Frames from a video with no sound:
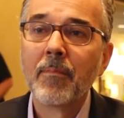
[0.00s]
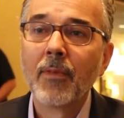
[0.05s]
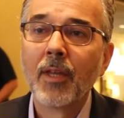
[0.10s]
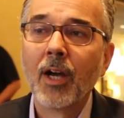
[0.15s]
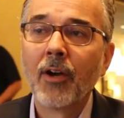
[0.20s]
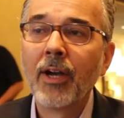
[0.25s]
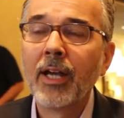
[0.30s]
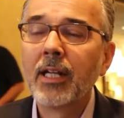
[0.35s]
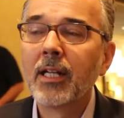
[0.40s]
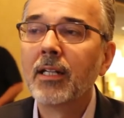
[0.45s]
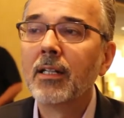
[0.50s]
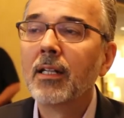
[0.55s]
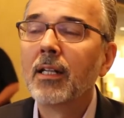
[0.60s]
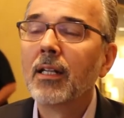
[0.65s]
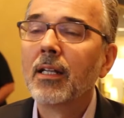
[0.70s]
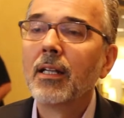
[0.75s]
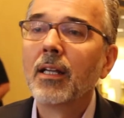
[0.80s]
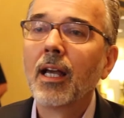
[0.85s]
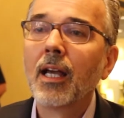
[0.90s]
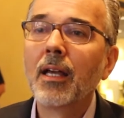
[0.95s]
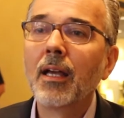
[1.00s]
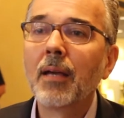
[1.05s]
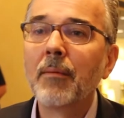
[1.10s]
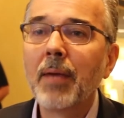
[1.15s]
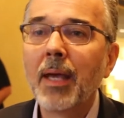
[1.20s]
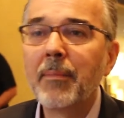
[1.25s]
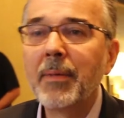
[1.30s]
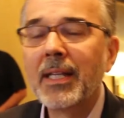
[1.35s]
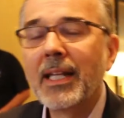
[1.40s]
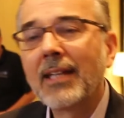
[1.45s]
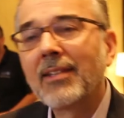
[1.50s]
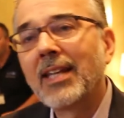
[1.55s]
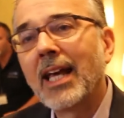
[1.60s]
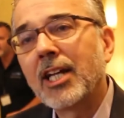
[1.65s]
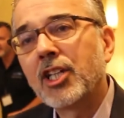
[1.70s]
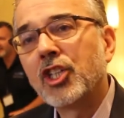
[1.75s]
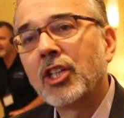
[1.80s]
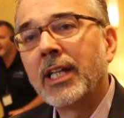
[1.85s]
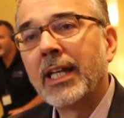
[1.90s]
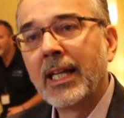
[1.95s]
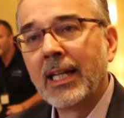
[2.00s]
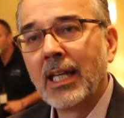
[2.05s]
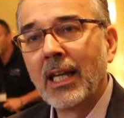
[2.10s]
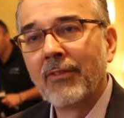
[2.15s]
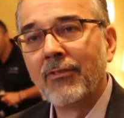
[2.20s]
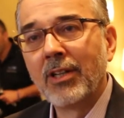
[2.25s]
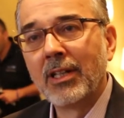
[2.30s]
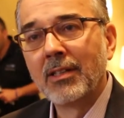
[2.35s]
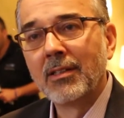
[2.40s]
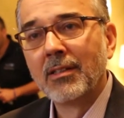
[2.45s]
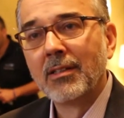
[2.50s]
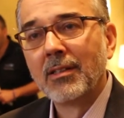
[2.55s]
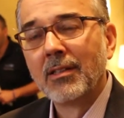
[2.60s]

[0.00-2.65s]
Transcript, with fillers: All right, and I, I mean, that's actually a given.